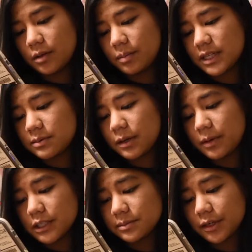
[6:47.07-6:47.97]
PetSmart,
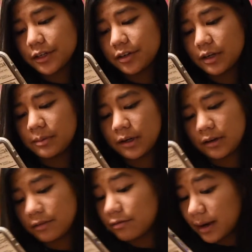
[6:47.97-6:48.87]
Poshmark,
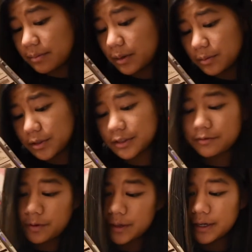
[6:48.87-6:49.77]
Qdoba, Redbubble,
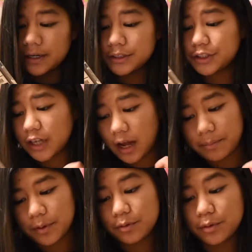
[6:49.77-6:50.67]
Sephora,
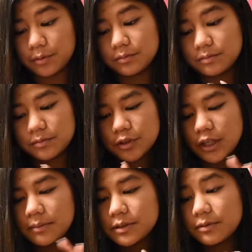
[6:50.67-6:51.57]
Shop. Ooh,
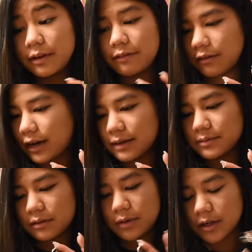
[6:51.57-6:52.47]
Shop's one of my favorite apps.
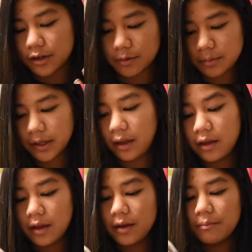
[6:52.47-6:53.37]
I'm not going to open it.
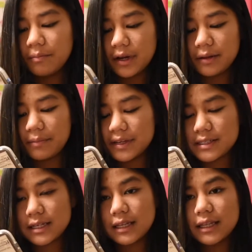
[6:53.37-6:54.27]
But
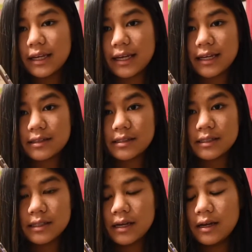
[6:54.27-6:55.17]
basically
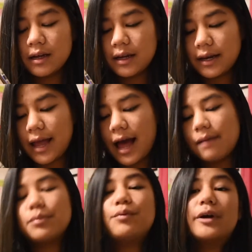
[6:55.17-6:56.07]
it's an
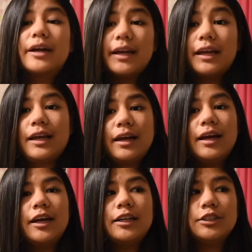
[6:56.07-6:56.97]
app where
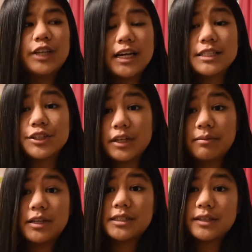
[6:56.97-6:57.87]
it checks your
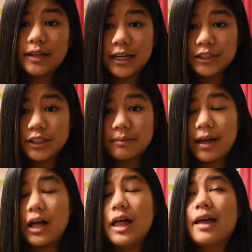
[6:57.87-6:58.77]
emails and you connect your
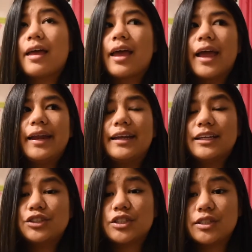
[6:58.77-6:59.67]
email, and
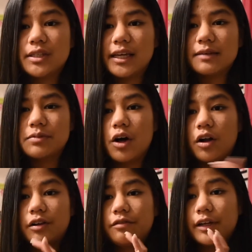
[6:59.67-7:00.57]
it just keeps
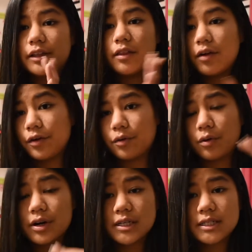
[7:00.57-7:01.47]
all of like your
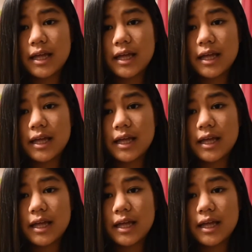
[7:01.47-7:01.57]
orders,